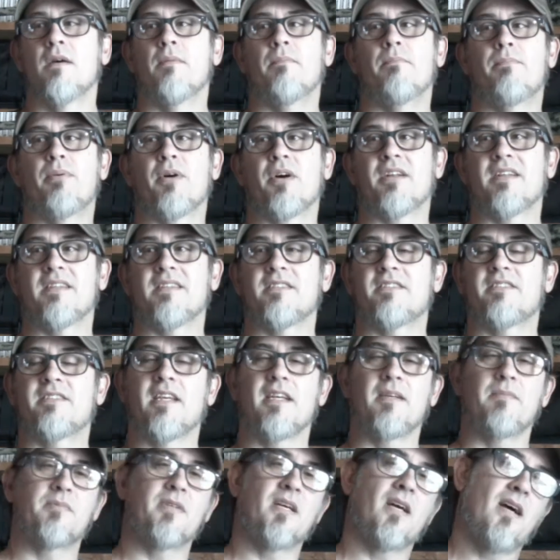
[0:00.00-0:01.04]
but at the
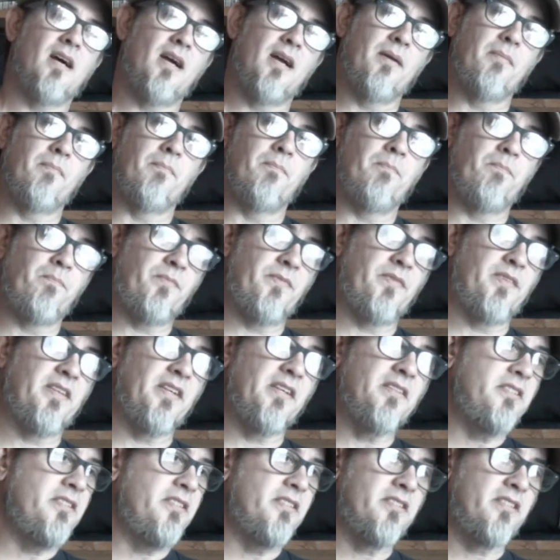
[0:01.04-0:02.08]
same time,
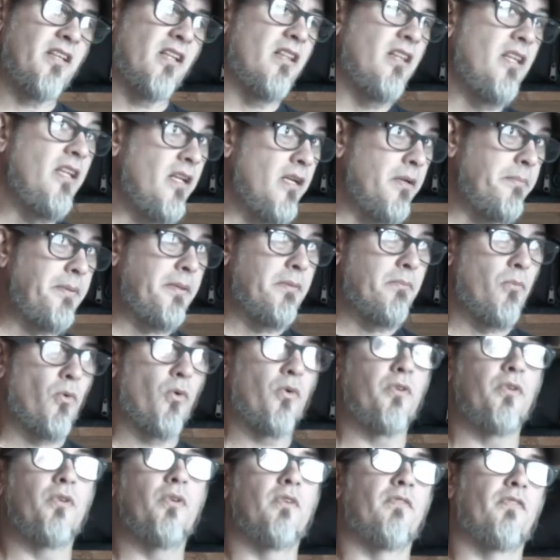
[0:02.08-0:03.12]
this is a little bit
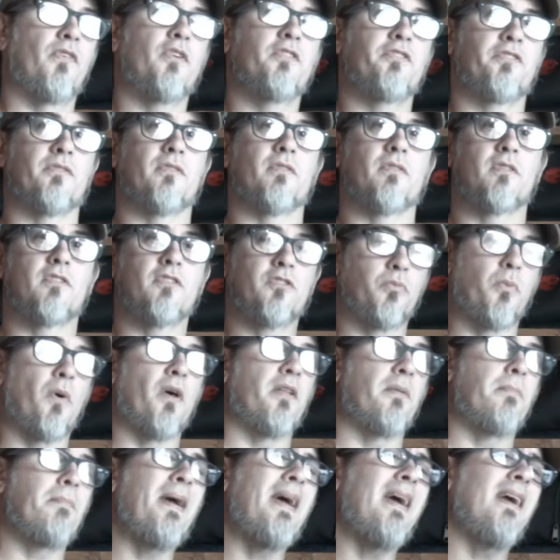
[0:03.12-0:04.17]
more universal because while
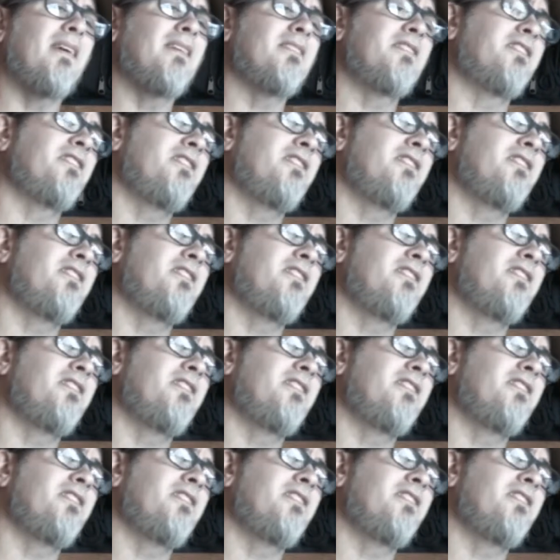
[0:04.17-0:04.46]
the bags,